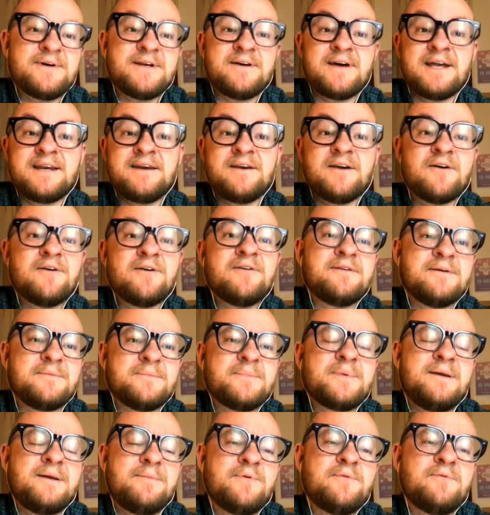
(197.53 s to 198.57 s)
And I know
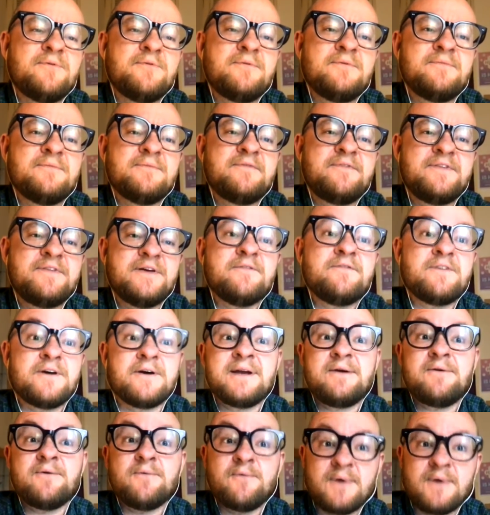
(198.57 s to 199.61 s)
that people feel
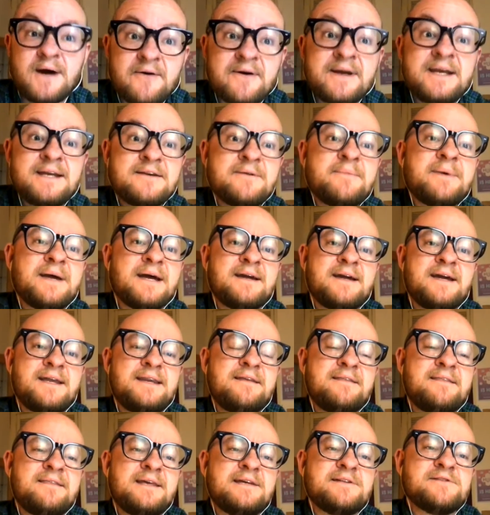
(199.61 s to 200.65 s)
very worried about
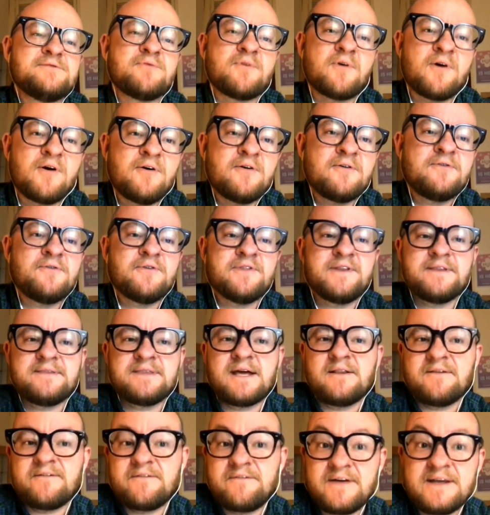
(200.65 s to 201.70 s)
getting things wrong or that
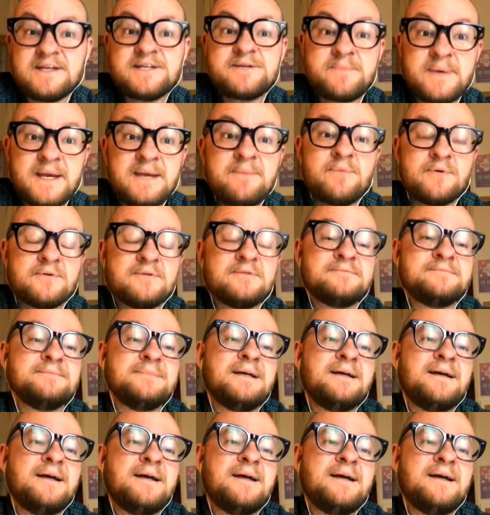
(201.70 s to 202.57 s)
they'll offend people.